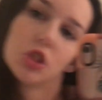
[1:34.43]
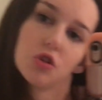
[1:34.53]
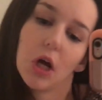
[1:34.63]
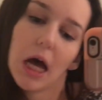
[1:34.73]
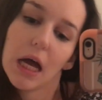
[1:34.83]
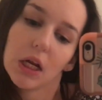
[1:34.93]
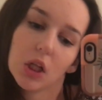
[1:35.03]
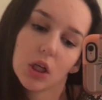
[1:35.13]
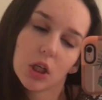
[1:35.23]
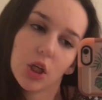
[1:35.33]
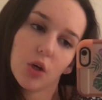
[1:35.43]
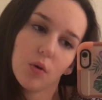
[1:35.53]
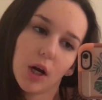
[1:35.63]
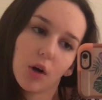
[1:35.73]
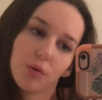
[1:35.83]
try to look
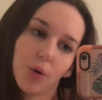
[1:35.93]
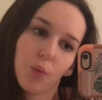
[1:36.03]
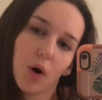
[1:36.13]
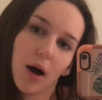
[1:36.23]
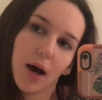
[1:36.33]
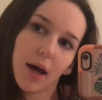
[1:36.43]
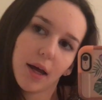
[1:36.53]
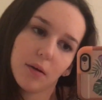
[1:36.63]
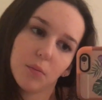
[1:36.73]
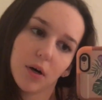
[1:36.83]
cute. I don't know why,